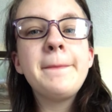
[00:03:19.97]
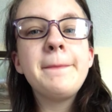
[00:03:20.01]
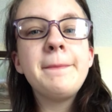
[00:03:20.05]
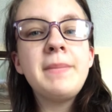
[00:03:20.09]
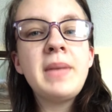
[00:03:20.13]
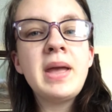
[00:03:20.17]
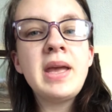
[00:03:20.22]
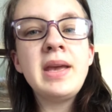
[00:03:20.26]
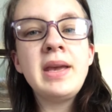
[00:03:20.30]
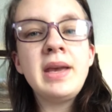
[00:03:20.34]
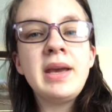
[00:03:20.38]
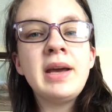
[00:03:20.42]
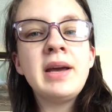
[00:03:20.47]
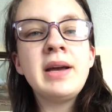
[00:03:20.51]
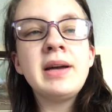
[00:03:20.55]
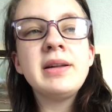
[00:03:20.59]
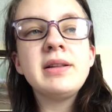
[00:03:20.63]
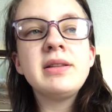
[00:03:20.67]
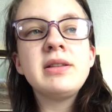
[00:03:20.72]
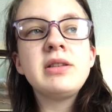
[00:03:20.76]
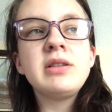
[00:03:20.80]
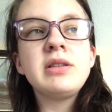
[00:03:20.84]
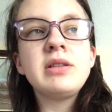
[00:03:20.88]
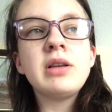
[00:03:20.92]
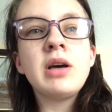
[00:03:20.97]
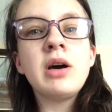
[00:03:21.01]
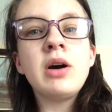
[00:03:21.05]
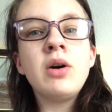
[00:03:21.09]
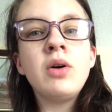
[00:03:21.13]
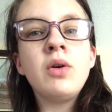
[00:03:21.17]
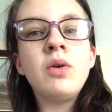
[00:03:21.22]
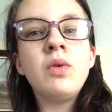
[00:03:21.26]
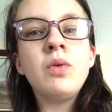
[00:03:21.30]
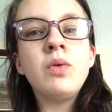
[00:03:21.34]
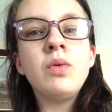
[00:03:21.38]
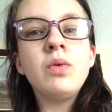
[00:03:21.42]
make it
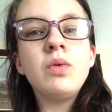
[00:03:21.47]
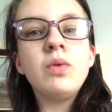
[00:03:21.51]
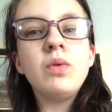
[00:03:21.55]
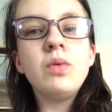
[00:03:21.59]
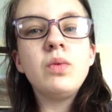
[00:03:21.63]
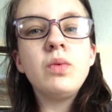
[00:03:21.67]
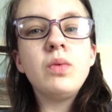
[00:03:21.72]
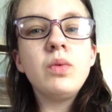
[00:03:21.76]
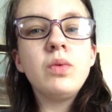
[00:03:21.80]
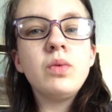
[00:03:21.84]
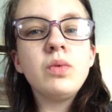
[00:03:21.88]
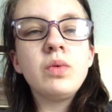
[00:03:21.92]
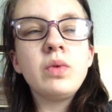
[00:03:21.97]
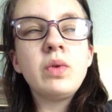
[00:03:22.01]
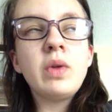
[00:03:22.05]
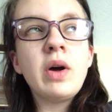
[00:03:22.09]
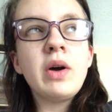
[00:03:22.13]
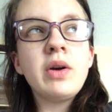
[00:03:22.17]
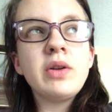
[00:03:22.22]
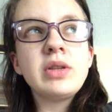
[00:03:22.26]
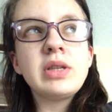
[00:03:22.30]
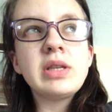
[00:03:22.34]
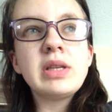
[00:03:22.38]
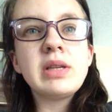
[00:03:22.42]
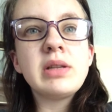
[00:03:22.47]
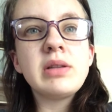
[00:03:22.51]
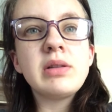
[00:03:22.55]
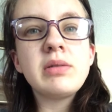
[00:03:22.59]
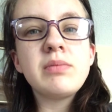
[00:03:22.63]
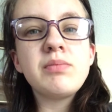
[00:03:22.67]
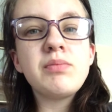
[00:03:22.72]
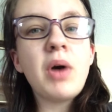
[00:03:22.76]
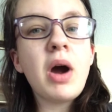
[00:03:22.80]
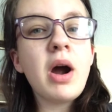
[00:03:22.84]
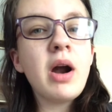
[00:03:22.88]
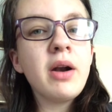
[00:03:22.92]
so that's
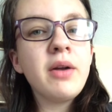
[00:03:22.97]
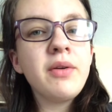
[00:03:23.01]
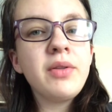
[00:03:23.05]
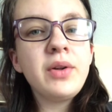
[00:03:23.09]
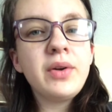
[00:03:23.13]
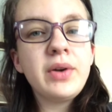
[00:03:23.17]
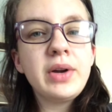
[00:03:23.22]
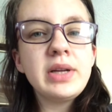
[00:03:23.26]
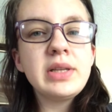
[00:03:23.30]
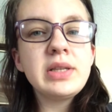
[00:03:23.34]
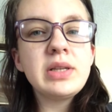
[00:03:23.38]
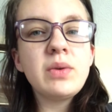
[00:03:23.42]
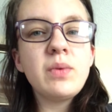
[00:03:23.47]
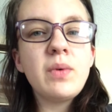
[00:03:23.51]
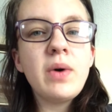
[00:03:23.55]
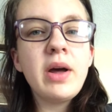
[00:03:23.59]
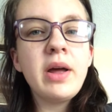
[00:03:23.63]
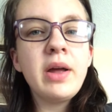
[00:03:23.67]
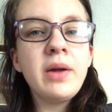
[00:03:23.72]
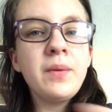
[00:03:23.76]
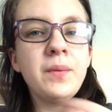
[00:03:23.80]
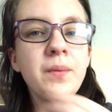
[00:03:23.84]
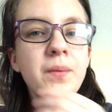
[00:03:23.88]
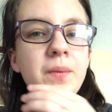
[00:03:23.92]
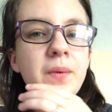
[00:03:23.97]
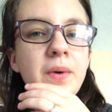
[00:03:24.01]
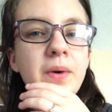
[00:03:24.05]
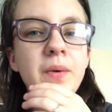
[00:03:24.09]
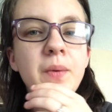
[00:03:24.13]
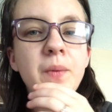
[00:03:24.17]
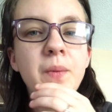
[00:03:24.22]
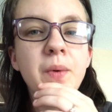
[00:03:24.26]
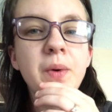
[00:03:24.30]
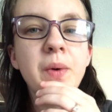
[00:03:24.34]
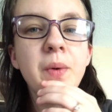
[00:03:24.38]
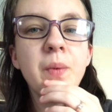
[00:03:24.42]
part of the reason why
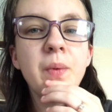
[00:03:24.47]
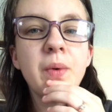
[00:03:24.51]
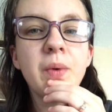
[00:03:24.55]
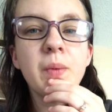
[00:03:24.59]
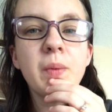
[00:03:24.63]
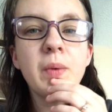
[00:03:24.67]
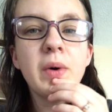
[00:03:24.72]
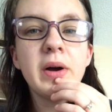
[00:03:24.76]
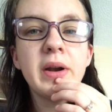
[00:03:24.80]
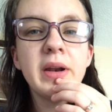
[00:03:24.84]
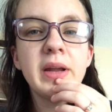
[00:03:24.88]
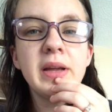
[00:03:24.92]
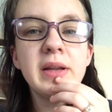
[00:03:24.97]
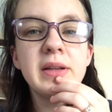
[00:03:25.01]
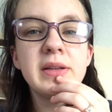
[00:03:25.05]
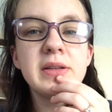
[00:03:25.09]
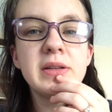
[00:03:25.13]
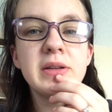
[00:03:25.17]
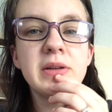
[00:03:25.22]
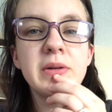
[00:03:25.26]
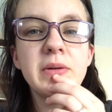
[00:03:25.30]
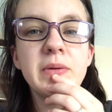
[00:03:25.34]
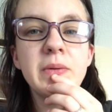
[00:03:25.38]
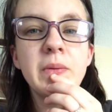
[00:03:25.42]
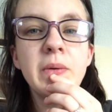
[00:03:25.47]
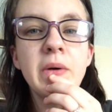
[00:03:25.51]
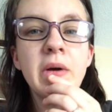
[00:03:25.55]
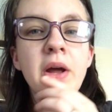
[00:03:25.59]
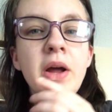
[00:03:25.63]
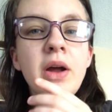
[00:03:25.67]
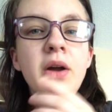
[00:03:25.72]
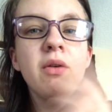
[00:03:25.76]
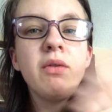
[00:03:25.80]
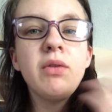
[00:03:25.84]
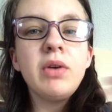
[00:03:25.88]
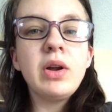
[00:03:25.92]
we were wanting to
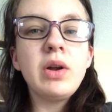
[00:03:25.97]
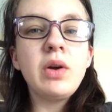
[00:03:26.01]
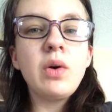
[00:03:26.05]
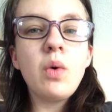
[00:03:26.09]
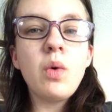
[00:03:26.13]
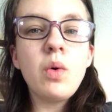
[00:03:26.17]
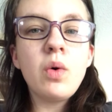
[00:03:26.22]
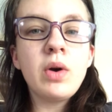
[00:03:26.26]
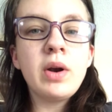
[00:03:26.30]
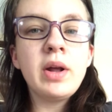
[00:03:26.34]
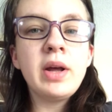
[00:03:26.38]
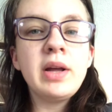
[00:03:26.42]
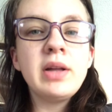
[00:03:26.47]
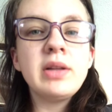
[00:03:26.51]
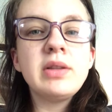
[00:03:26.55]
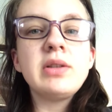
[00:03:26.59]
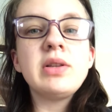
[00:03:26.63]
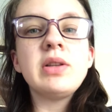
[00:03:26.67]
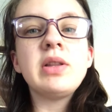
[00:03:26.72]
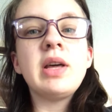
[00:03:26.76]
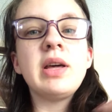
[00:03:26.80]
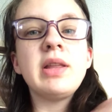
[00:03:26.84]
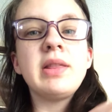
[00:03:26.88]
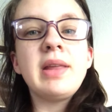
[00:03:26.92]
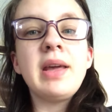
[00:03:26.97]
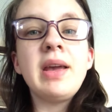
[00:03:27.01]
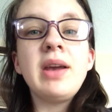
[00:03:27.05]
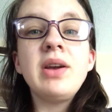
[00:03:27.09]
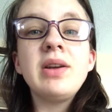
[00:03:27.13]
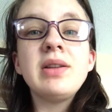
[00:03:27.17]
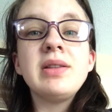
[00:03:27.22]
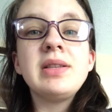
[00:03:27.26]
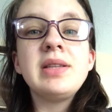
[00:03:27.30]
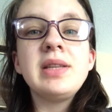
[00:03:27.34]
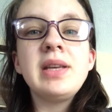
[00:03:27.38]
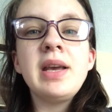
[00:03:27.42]
record it so that they
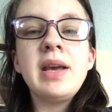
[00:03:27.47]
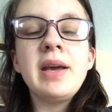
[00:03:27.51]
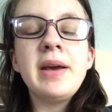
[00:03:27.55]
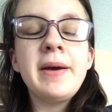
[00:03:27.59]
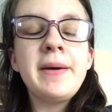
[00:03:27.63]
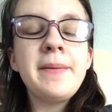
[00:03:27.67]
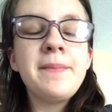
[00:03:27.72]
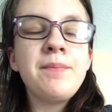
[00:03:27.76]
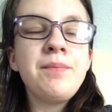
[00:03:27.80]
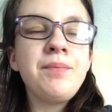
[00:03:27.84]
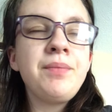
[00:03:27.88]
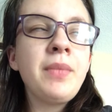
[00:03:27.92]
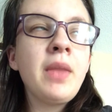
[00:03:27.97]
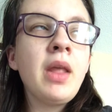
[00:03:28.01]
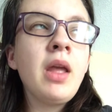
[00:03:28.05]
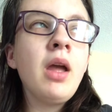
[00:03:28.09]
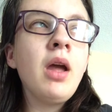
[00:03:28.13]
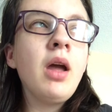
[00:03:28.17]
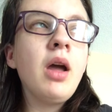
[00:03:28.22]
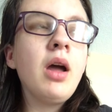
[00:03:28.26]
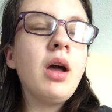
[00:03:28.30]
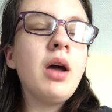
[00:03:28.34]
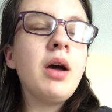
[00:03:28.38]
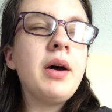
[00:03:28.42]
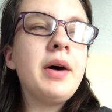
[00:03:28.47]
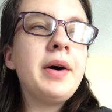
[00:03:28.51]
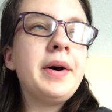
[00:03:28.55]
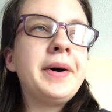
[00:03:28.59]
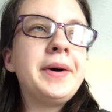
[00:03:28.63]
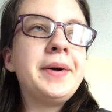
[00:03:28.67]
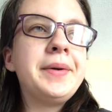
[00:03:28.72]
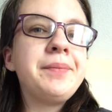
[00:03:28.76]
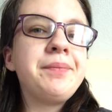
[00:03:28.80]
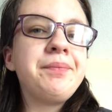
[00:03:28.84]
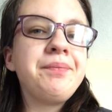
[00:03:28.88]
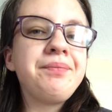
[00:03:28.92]
could see it.
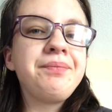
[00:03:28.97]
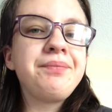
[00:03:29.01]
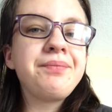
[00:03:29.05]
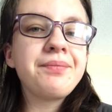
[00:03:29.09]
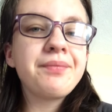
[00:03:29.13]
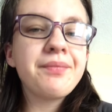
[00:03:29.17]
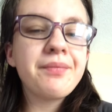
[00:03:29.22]
Um,